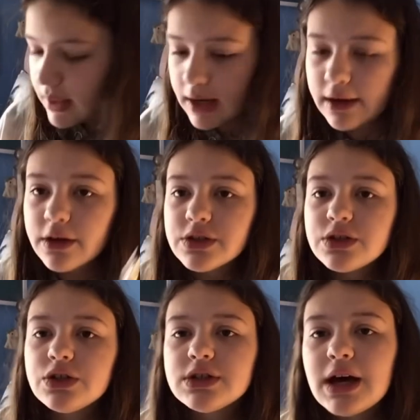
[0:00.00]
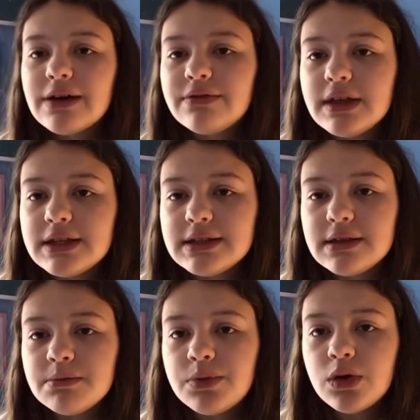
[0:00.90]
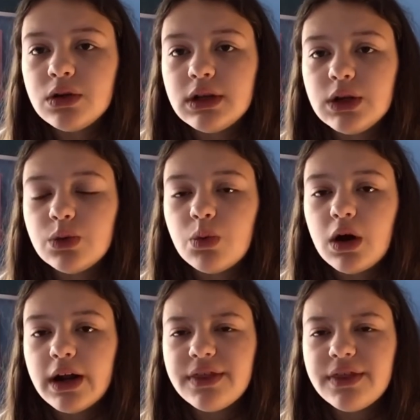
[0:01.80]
I also just have this simple little one.